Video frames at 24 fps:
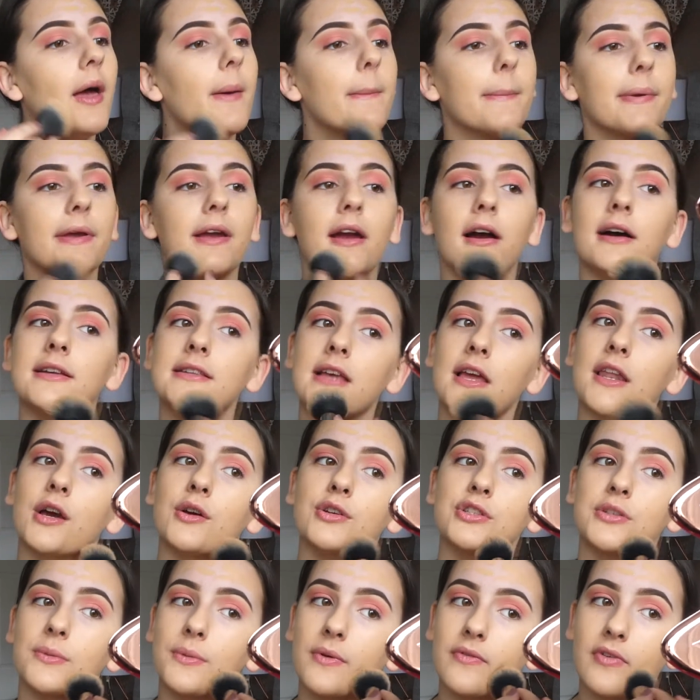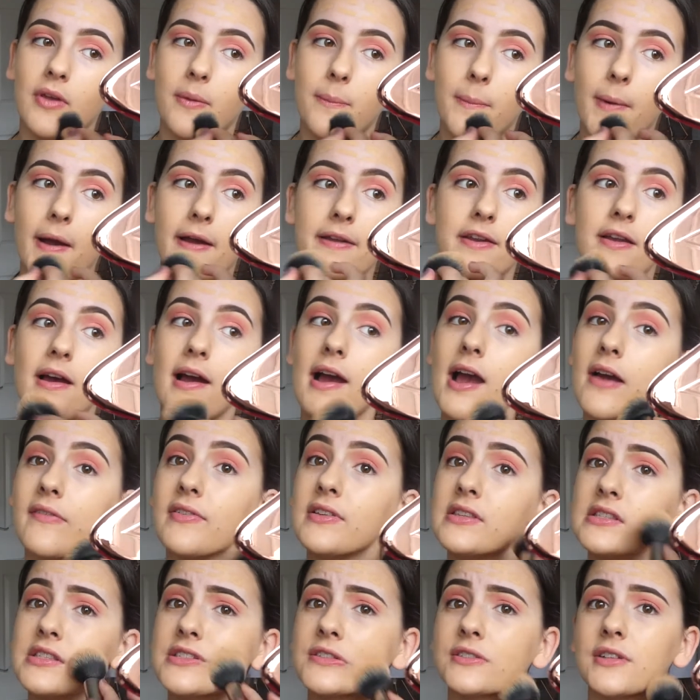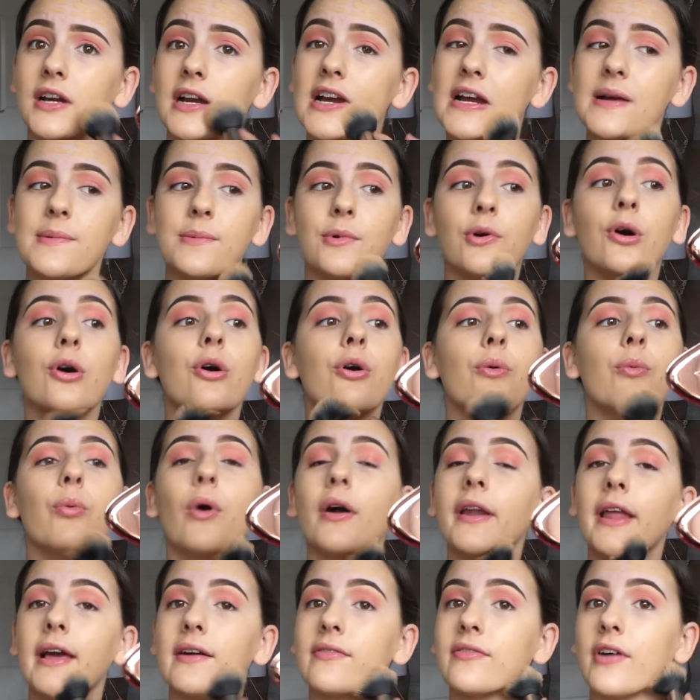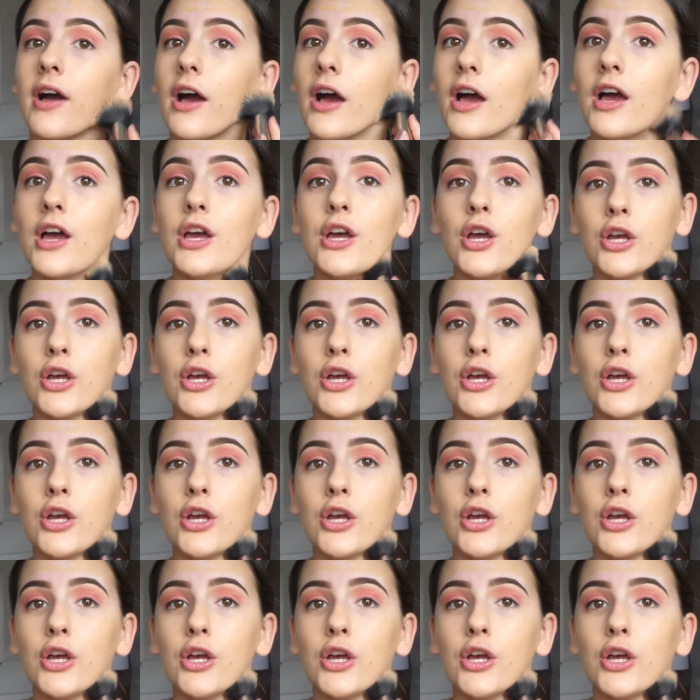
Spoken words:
because I know some of you might not have Instagram or whatever.